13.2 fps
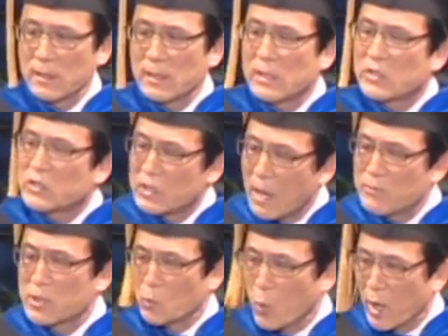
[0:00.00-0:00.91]

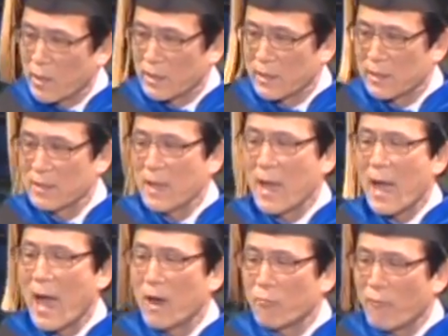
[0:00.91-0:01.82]
Subsequently,
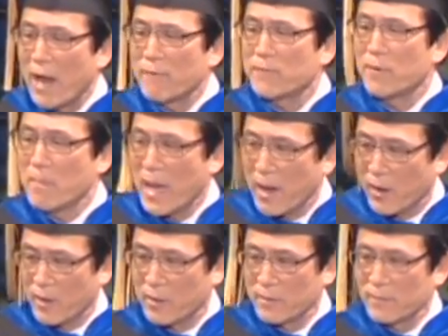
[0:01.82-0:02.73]
I ran for
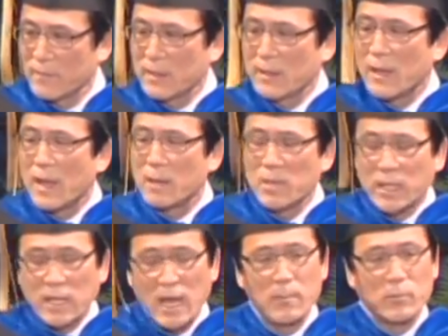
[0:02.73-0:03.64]
mayor and
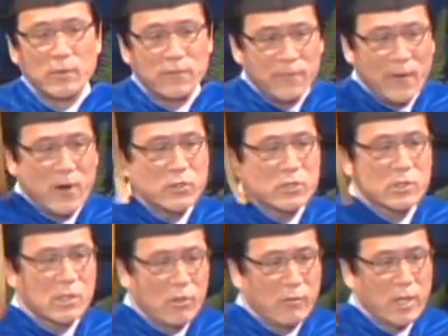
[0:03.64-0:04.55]
became the
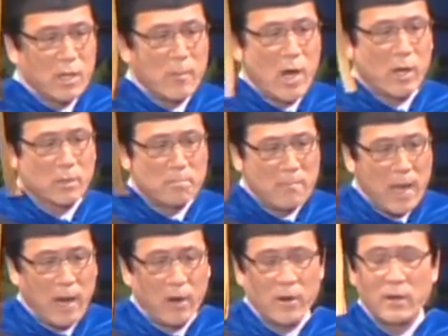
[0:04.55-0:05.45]
first Korean American
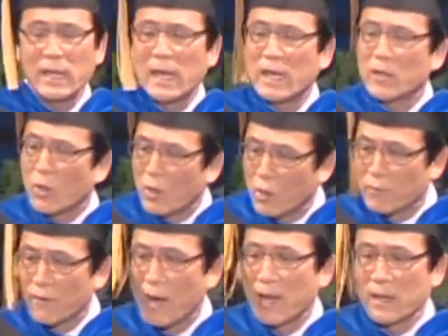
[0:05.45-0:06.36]
mayor in
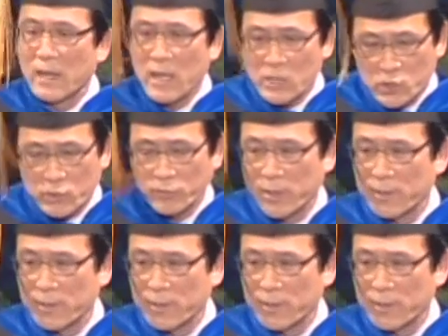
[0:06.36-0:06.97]
Irvine history.